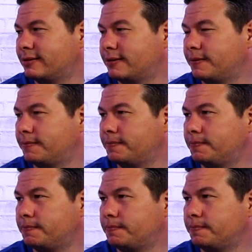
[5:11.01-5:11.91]

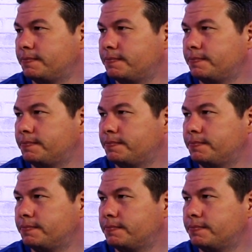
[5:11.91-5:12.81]

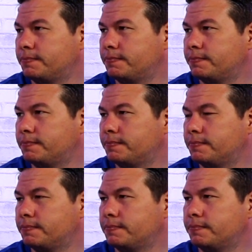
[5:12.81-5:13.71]

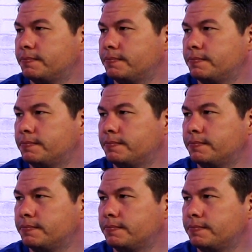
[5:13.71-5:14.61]

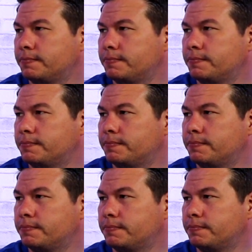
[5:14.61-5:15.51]

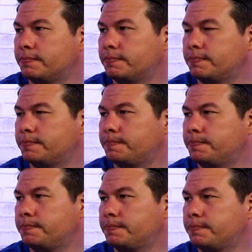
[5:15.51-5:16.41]

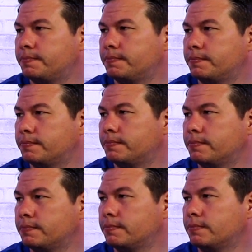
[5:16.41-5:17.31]

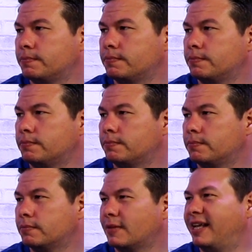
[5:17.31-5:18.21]

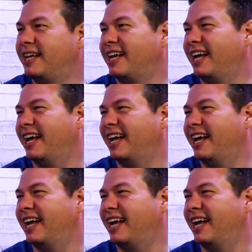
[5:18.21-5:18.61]
The person shown says nothing.